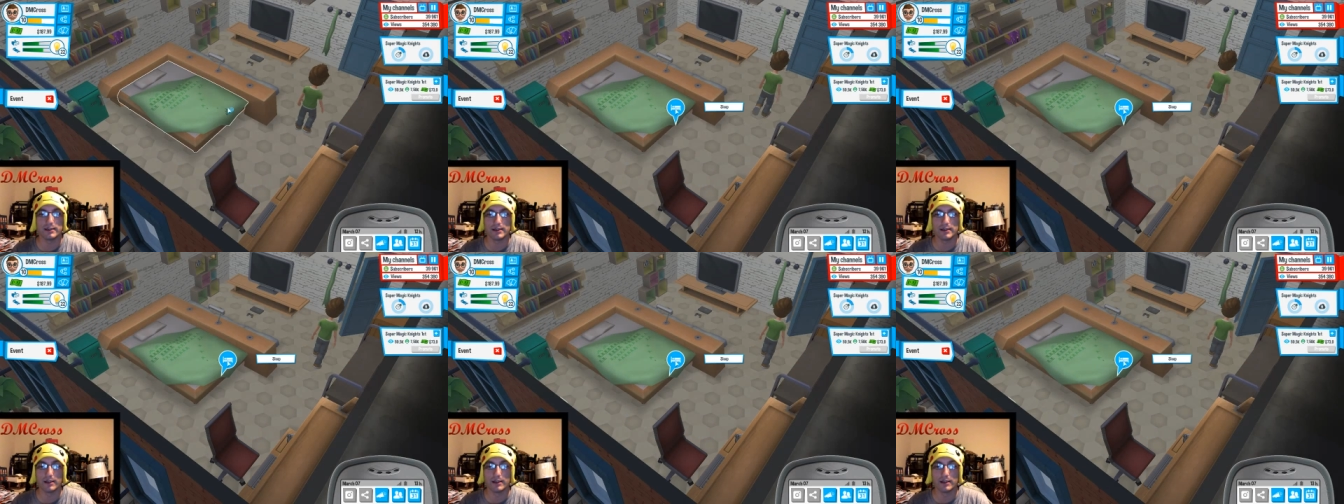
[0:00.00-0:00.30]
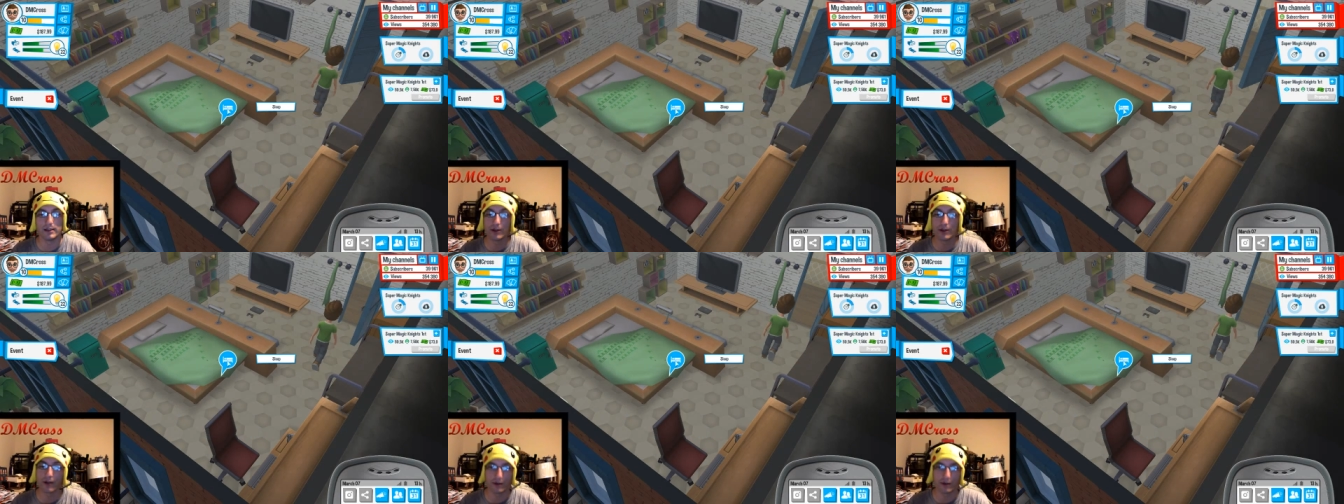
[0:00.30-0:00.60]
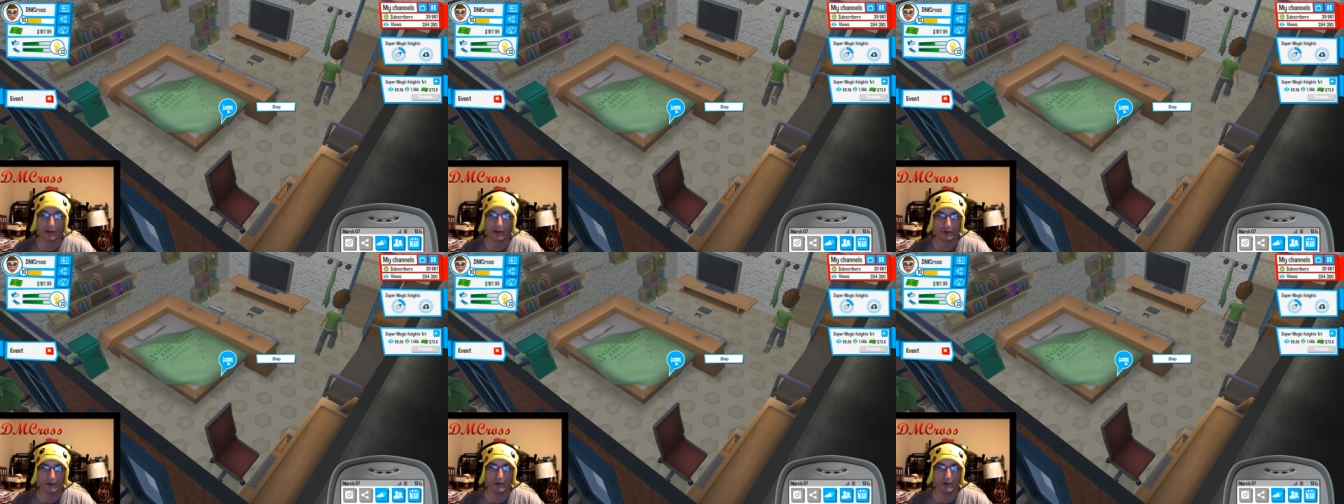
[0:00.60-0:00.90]
another
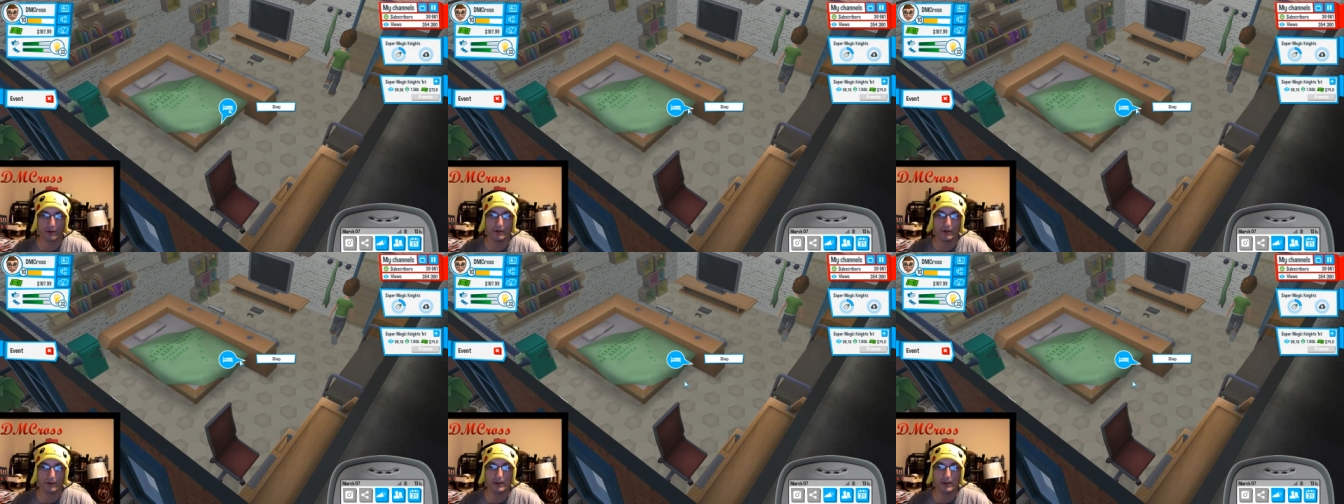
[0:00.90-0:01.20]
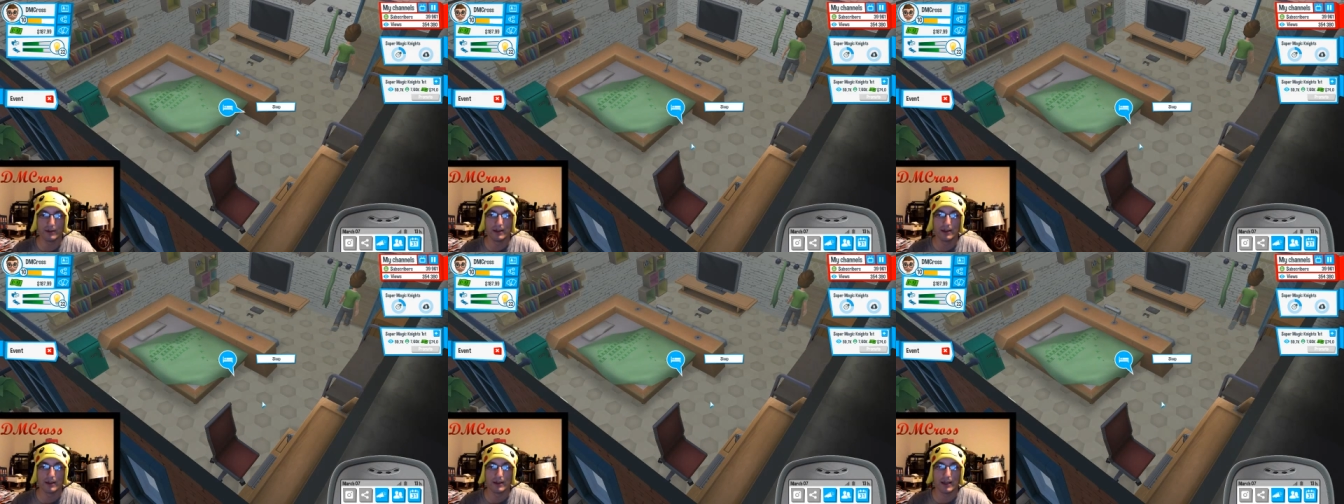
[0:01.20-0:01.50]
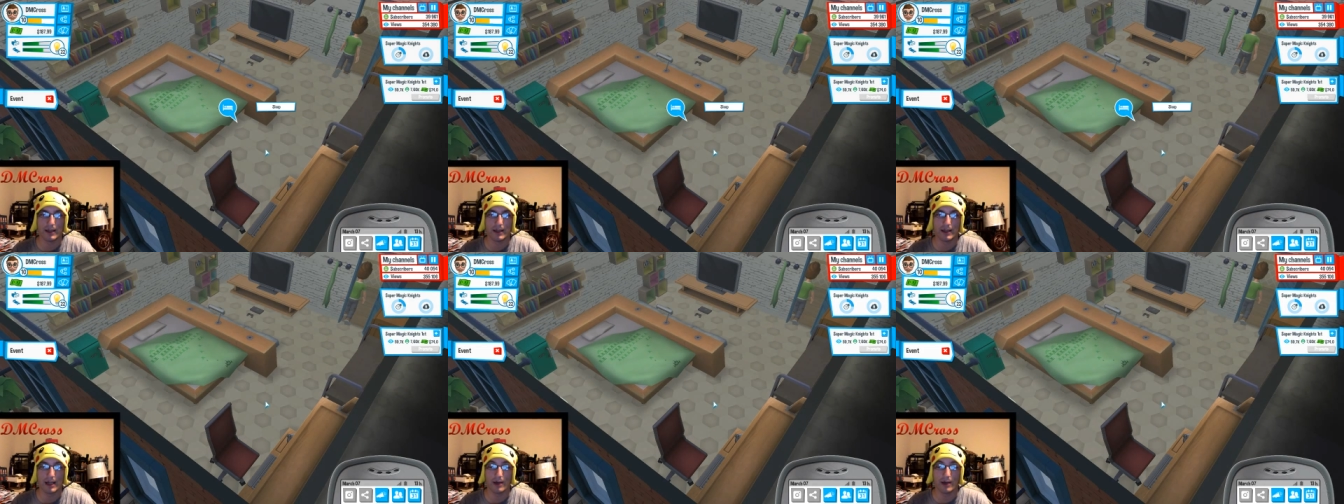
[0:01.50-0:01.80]
outro
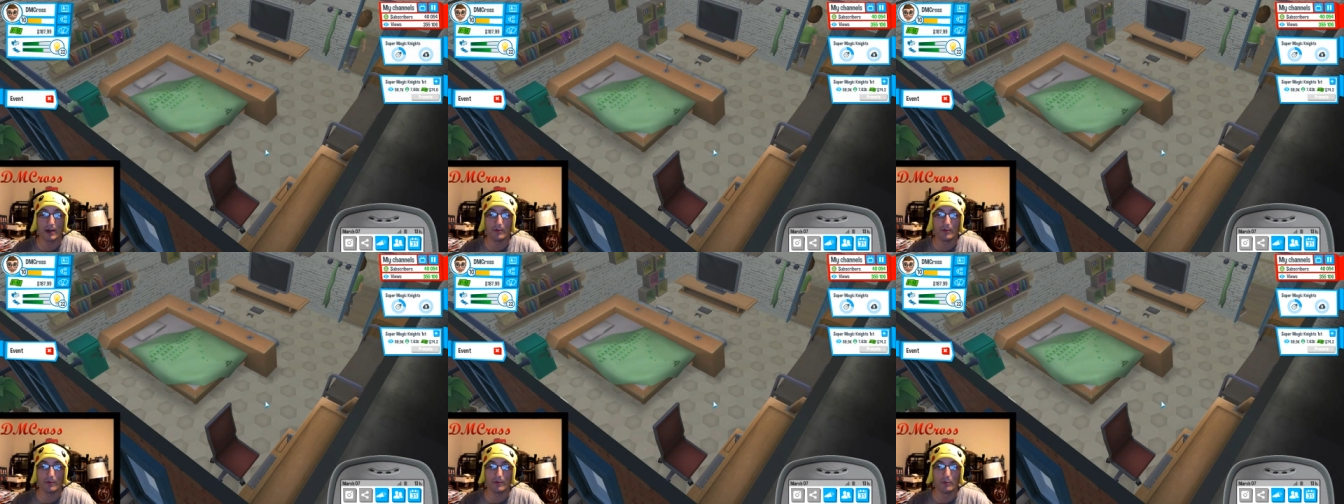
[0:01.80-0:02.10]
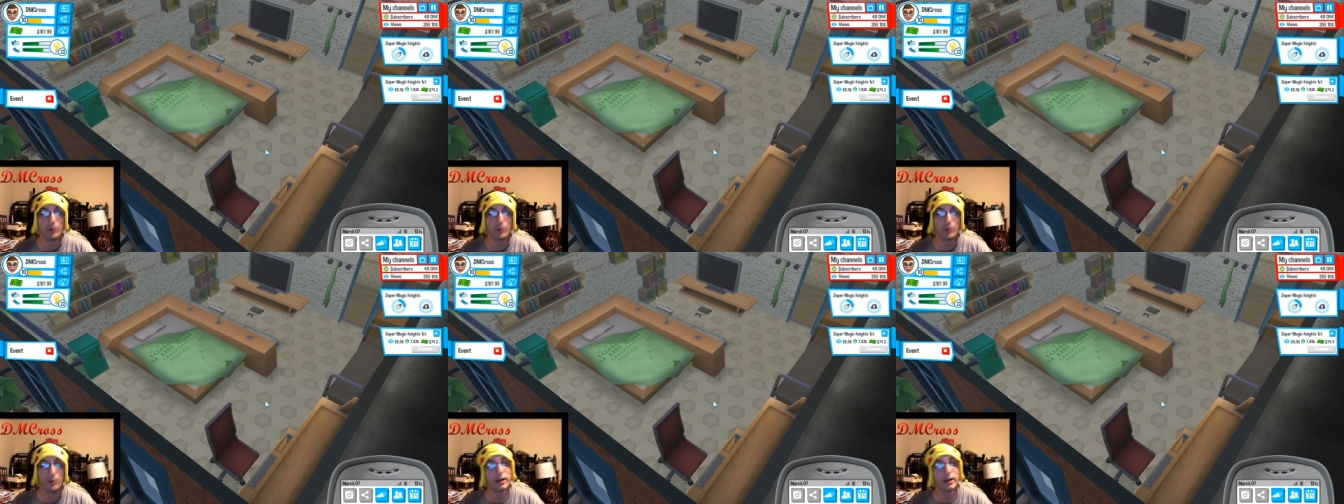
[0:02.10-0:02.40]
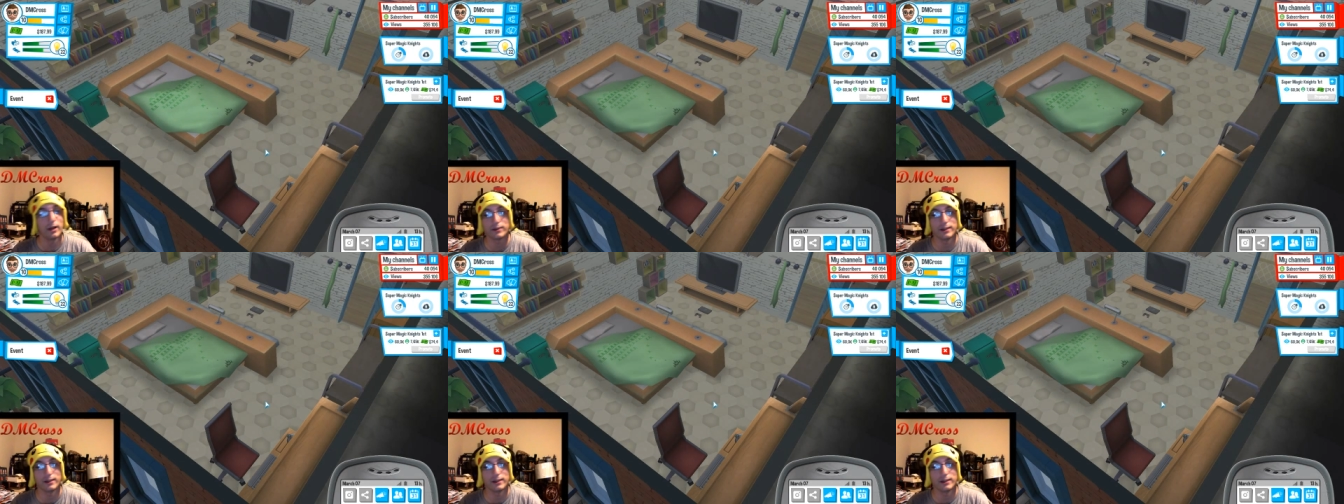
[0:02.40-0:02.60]
that I won't actually